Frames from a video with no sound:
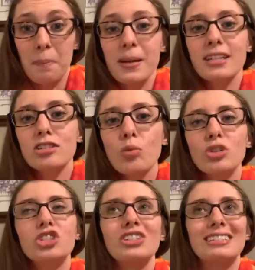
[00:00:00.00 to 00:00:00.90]
Pizza
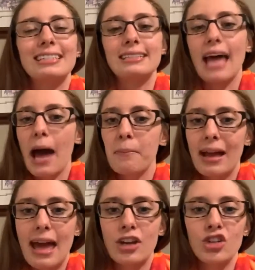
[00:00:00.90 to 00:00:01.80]
would just zap my
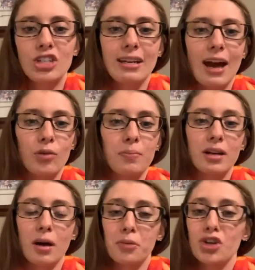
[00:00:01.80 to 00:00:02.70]
energy, I would
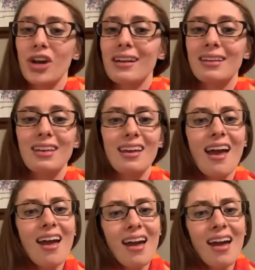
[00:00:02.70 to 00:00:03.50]
become cranky,